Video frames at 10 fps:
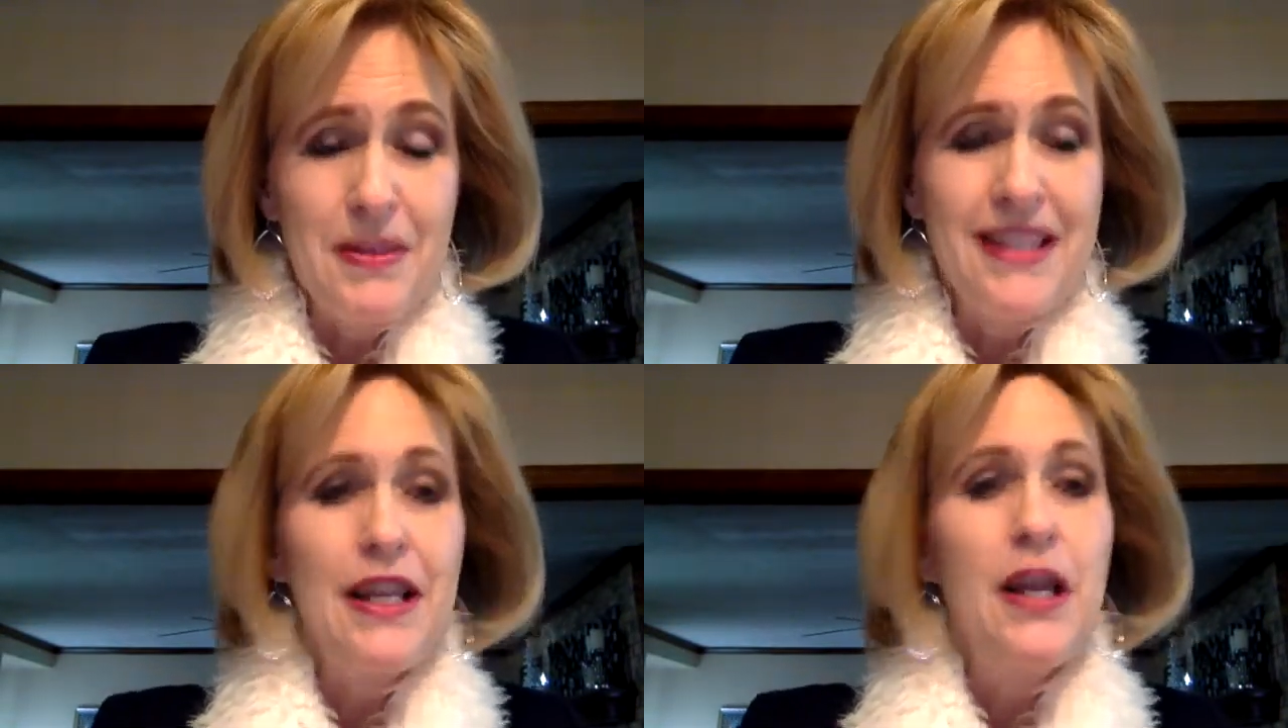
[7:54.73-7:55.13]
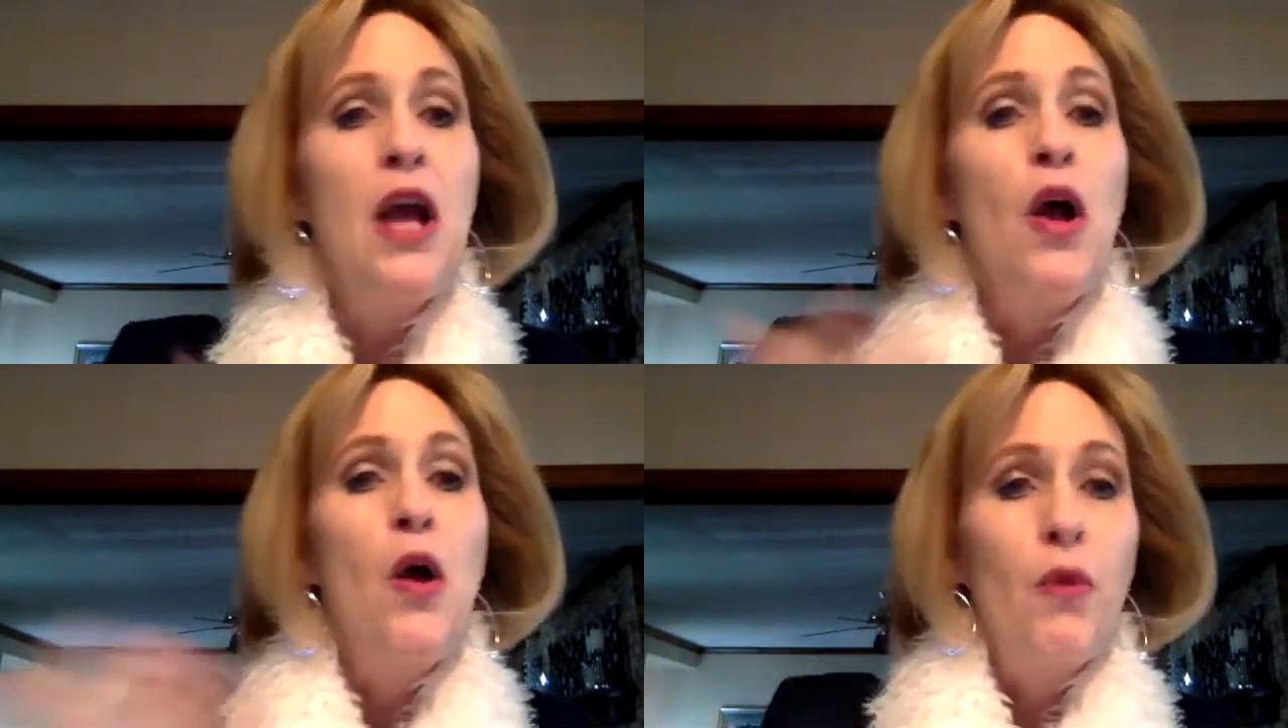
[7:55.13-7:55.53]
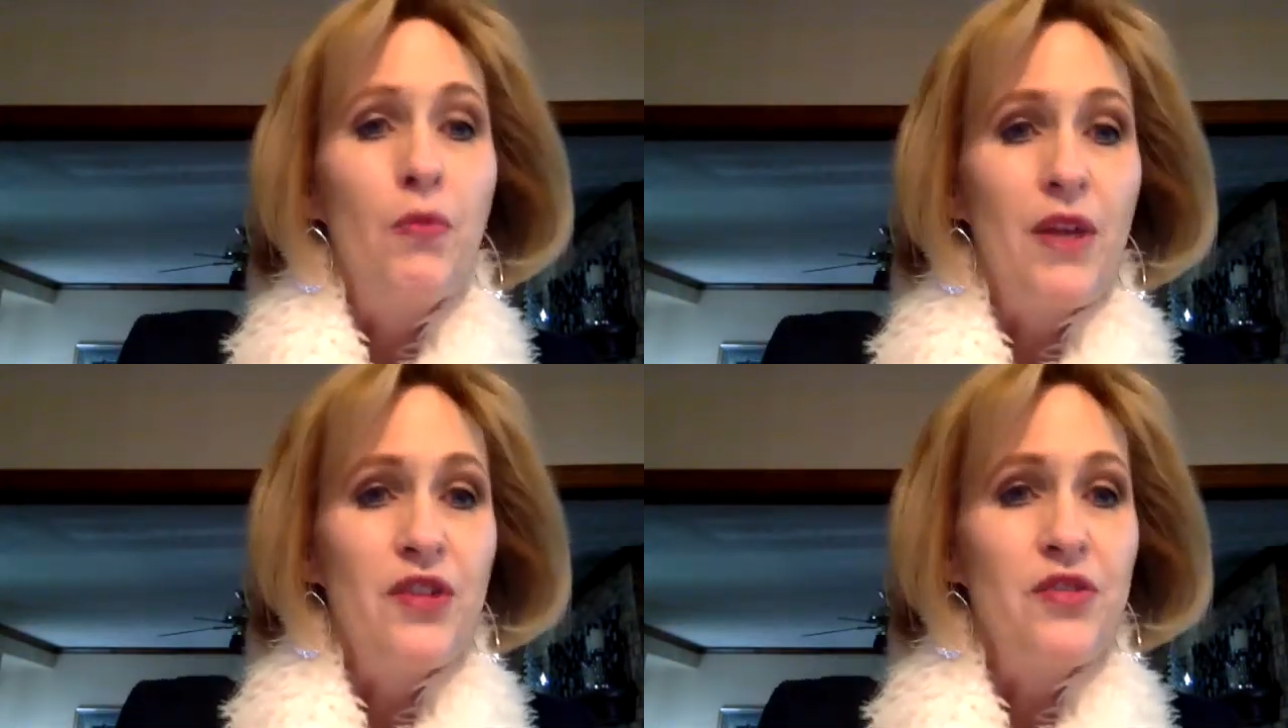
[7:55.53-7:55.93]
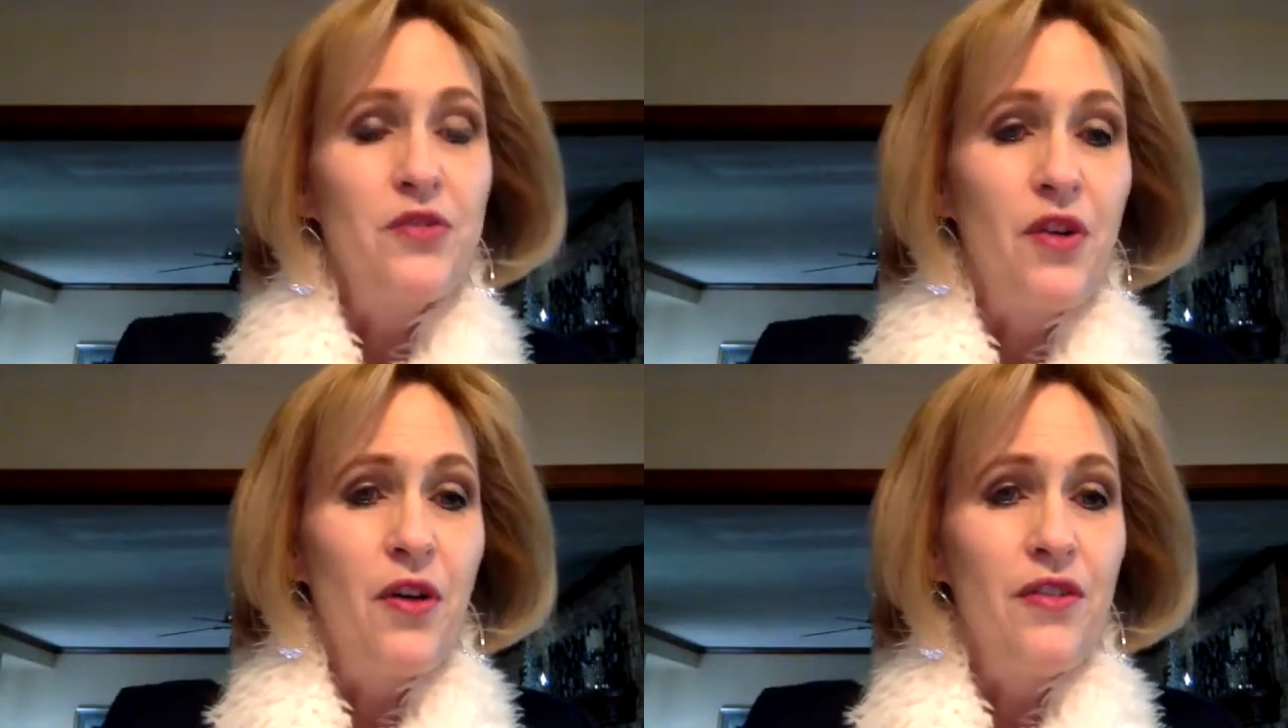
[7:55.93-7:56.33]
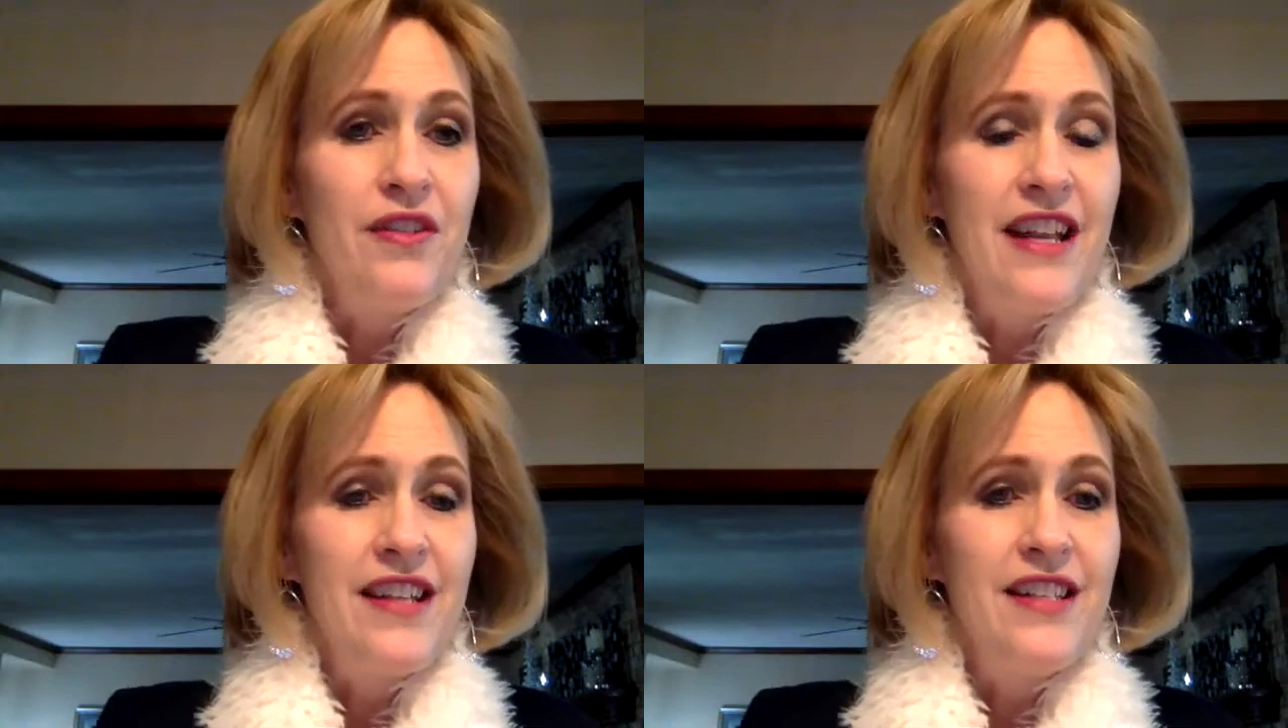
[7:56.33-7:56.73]
I say, we're registering all the
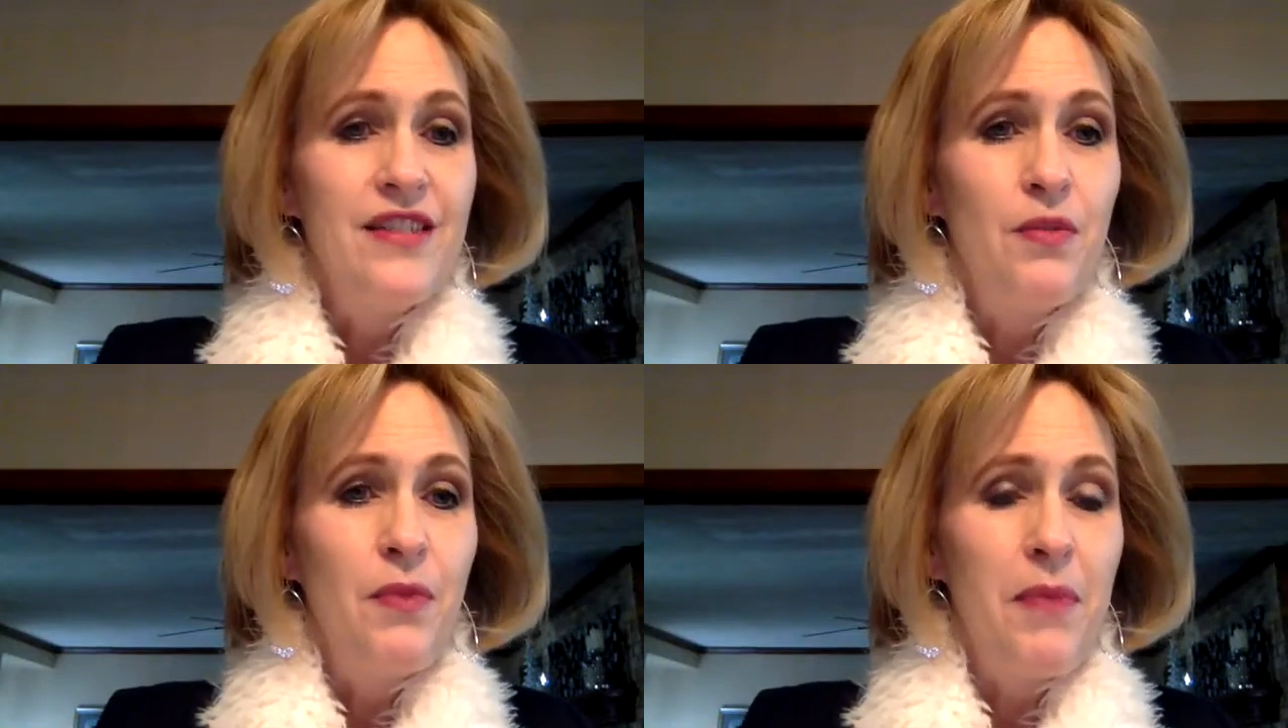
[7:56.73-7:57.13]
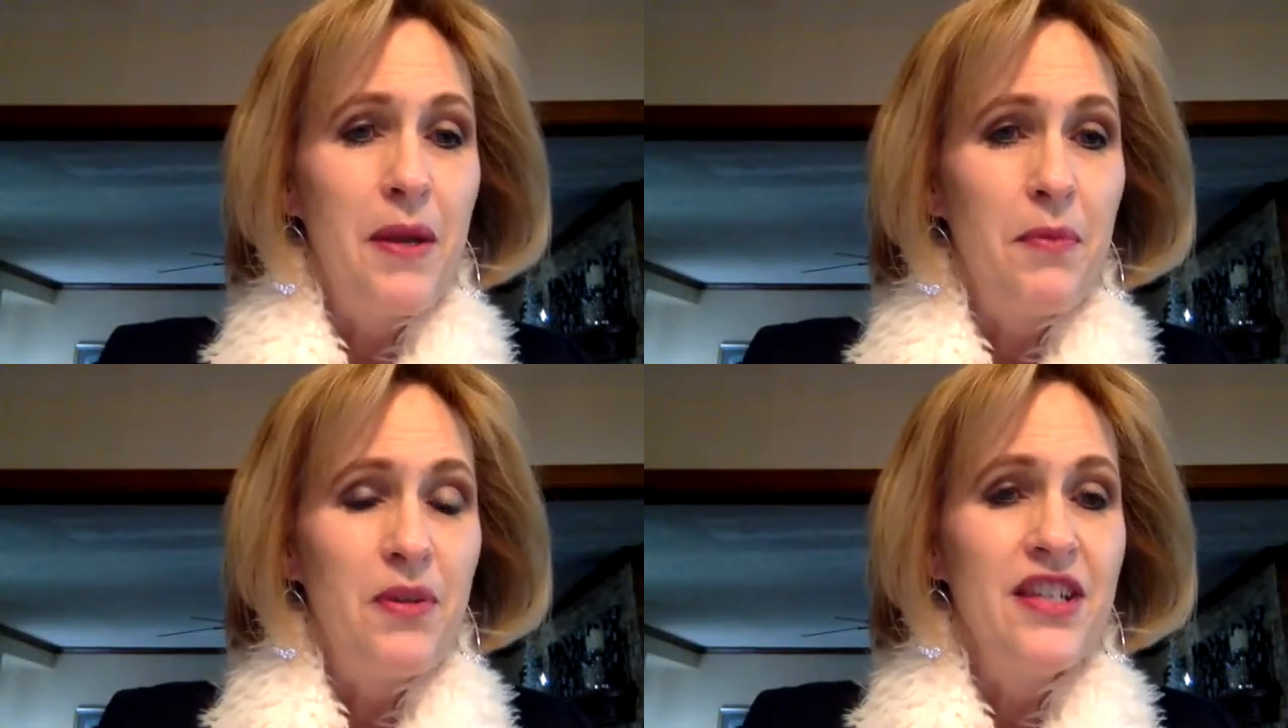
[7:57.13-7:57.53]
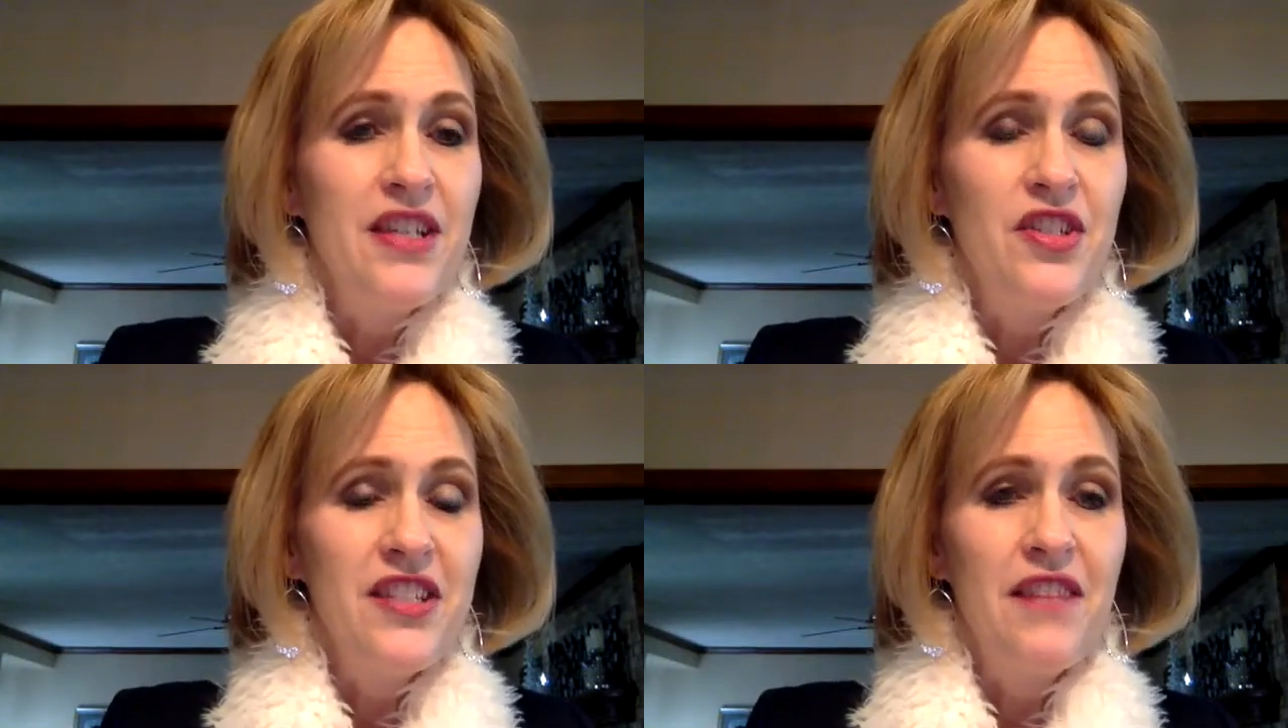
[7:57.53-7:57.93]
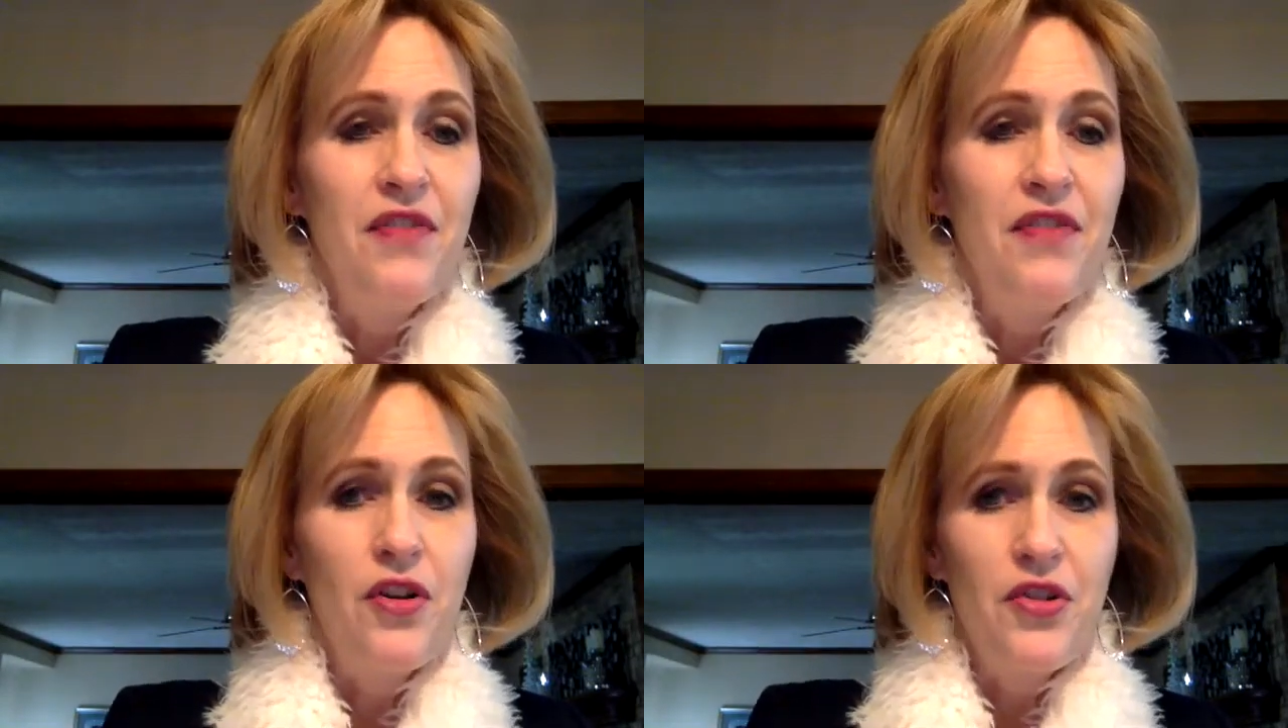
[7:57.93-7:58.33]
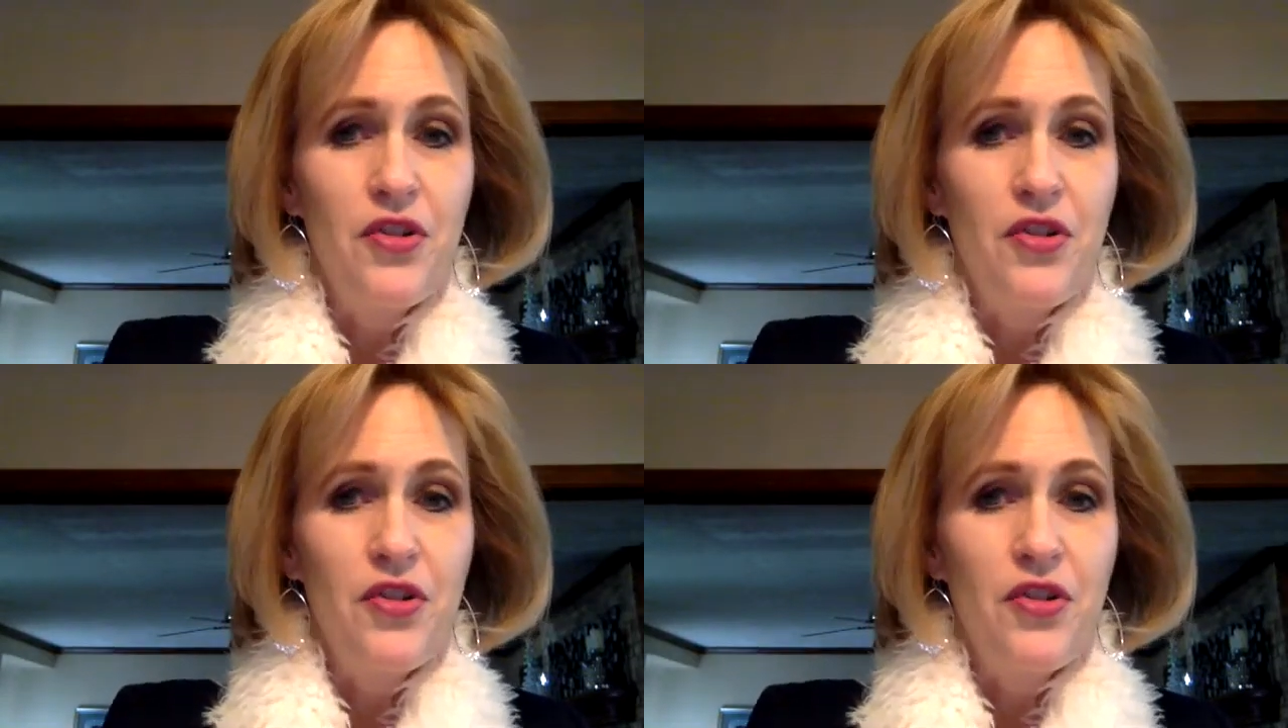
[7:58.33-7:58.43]
ladies to win pampering sessions and gift cards.